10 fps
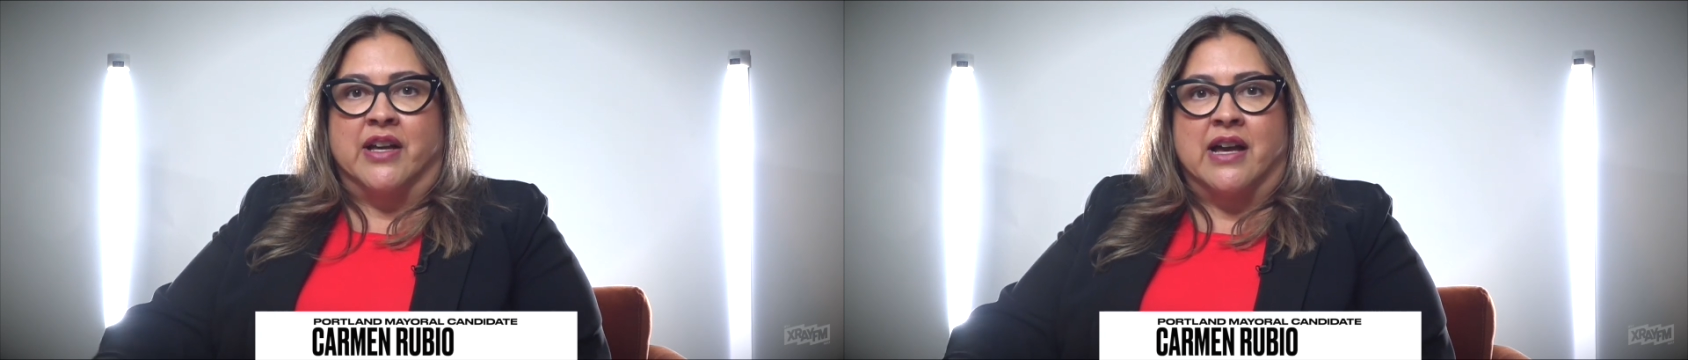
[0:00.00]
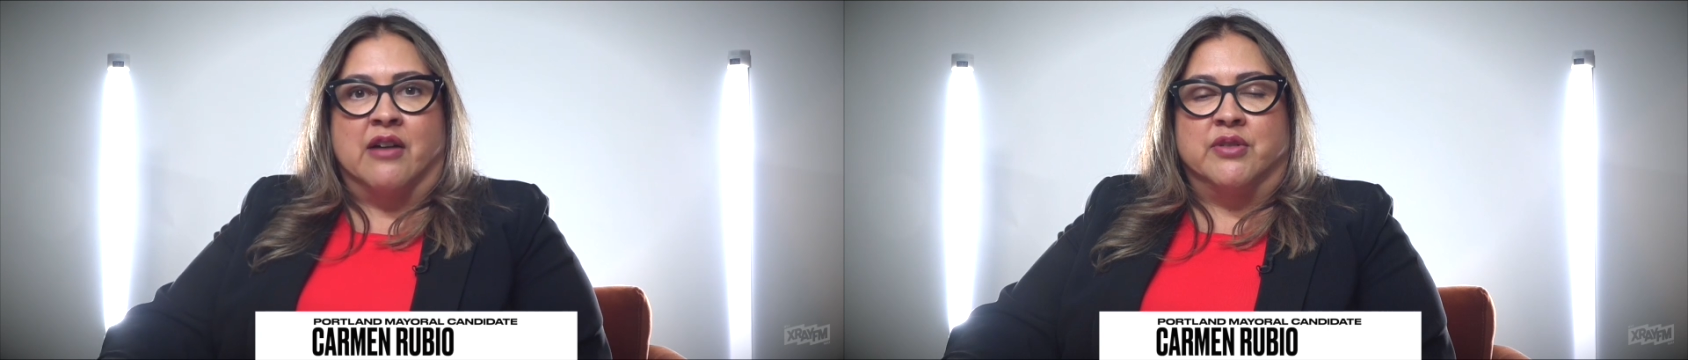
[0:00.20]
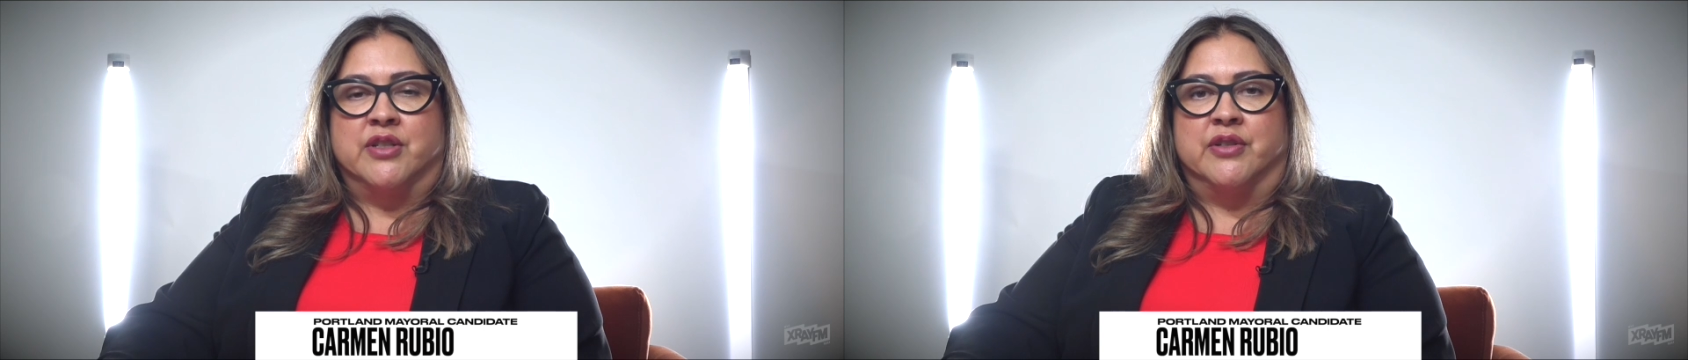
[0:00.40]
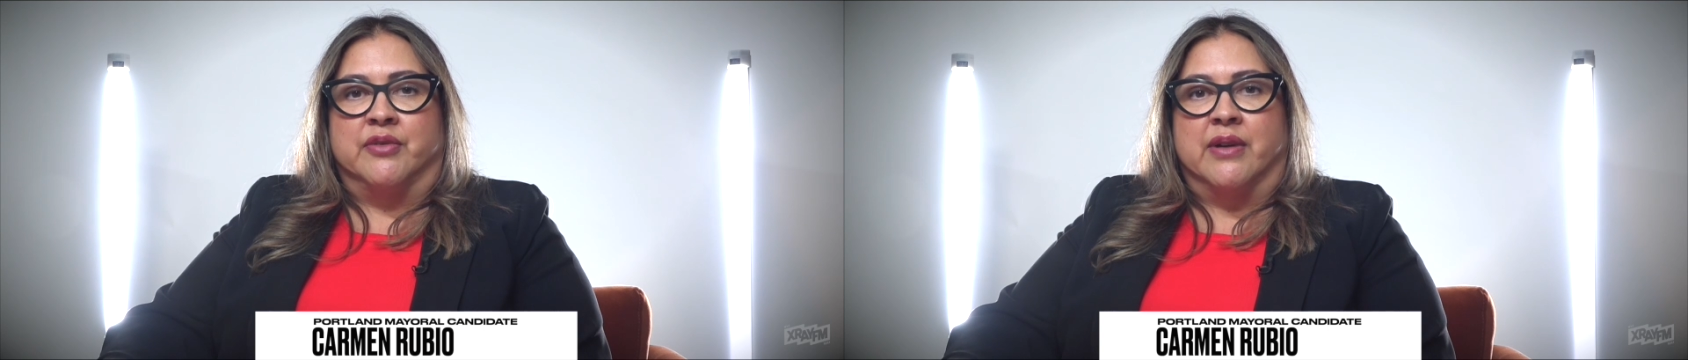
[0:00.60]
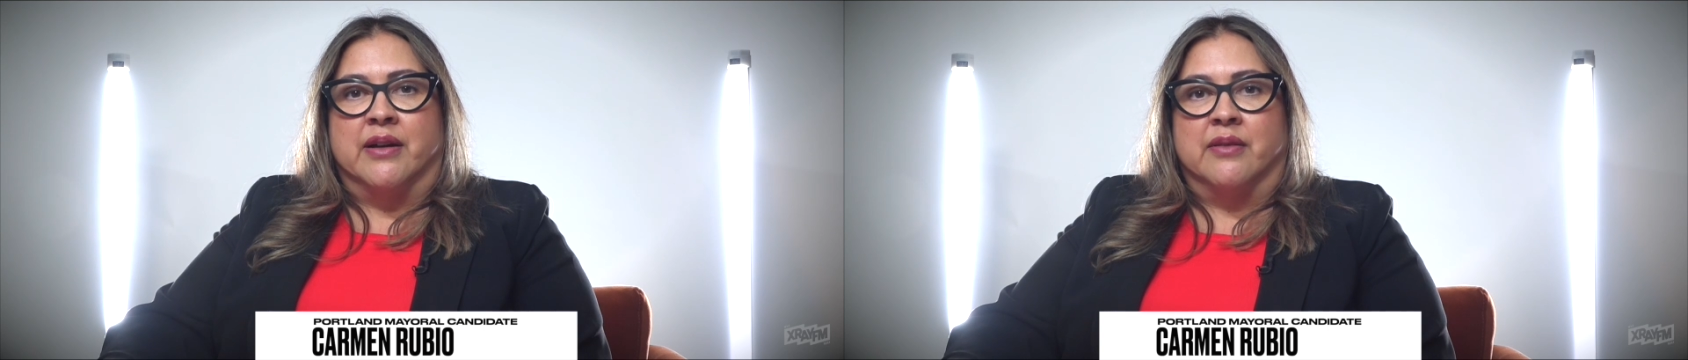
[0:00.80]
how
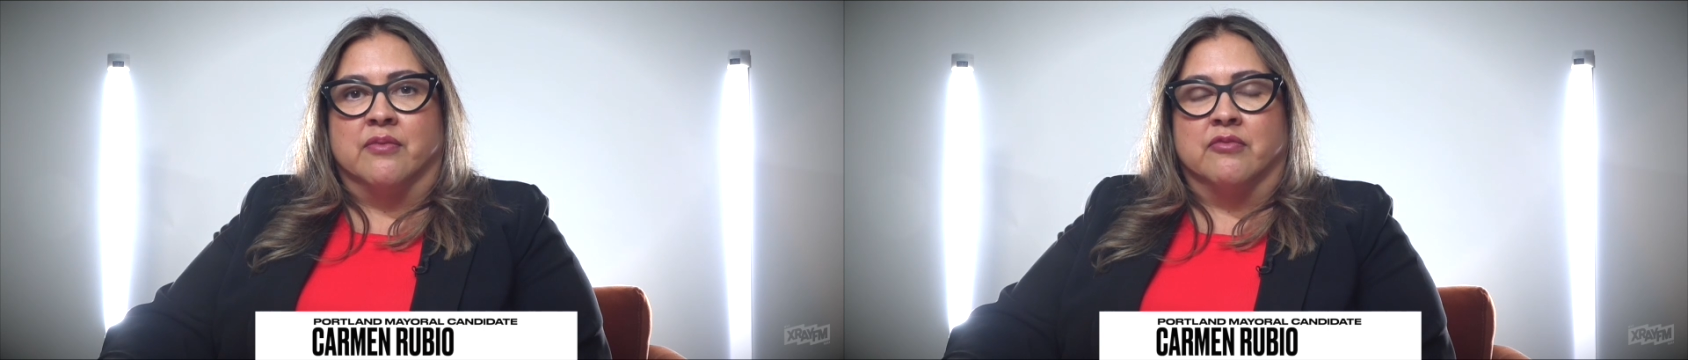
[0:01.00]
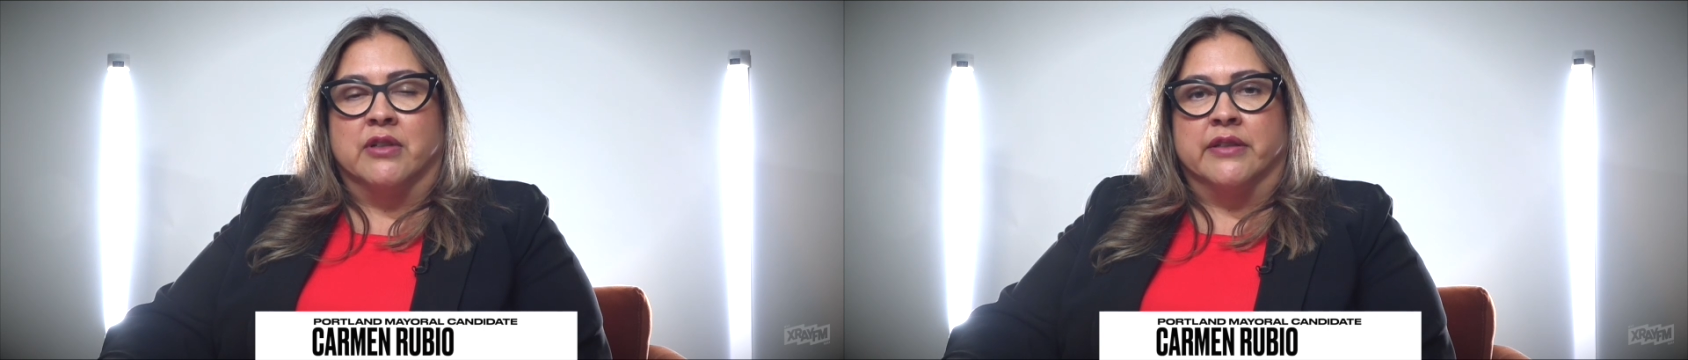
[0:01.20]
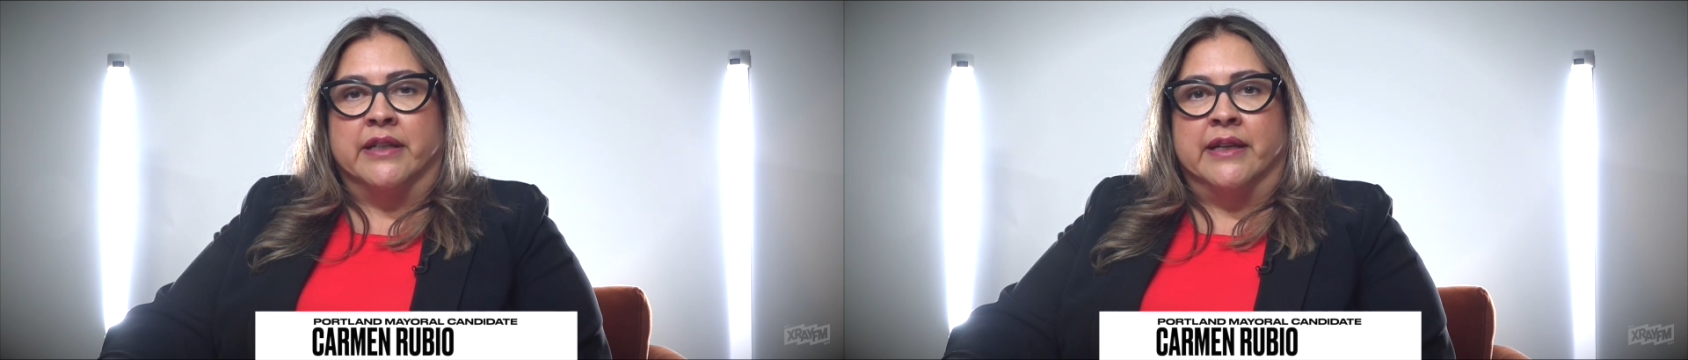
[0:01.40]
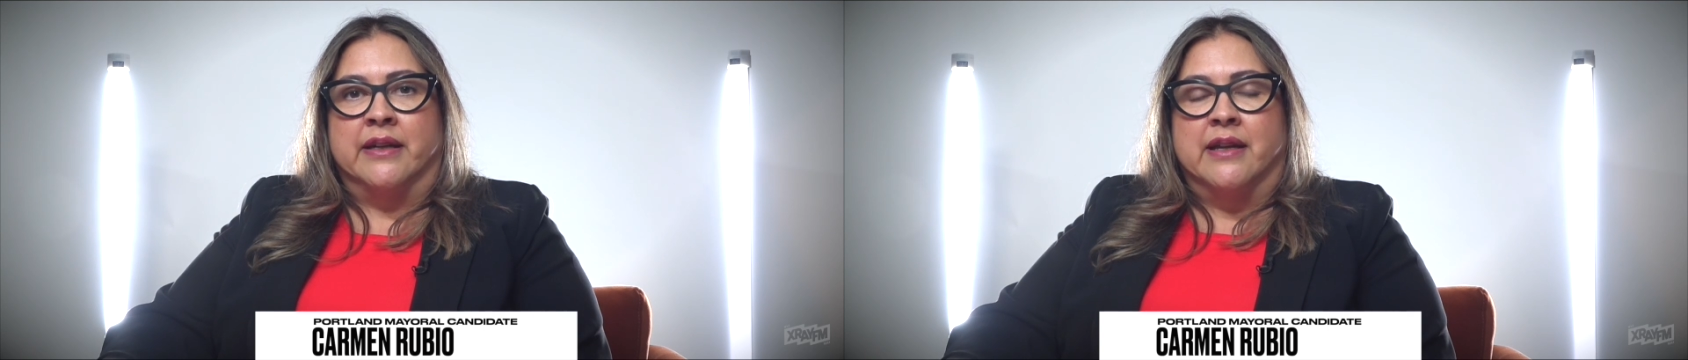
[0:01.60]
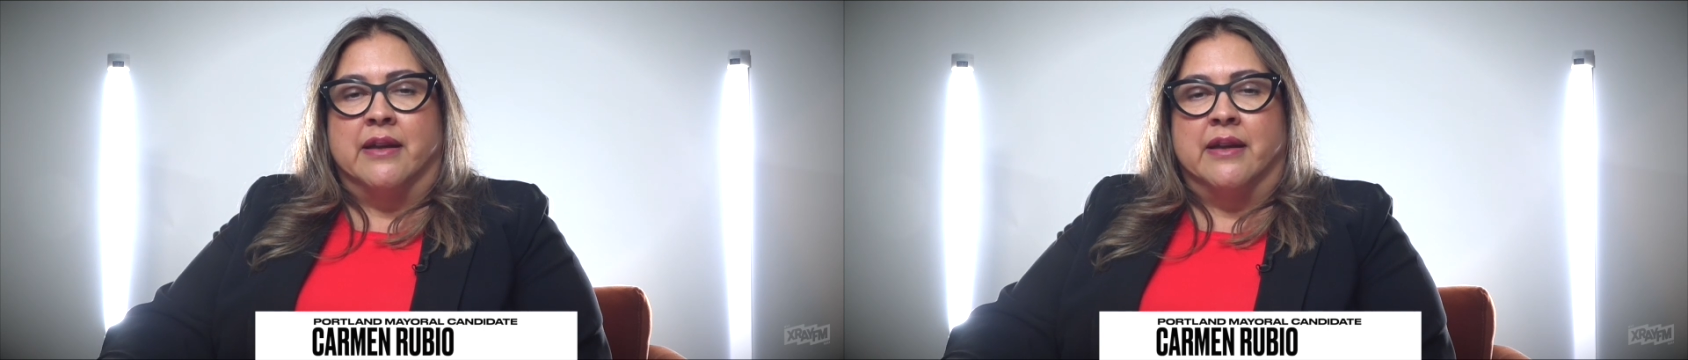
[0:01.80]
to really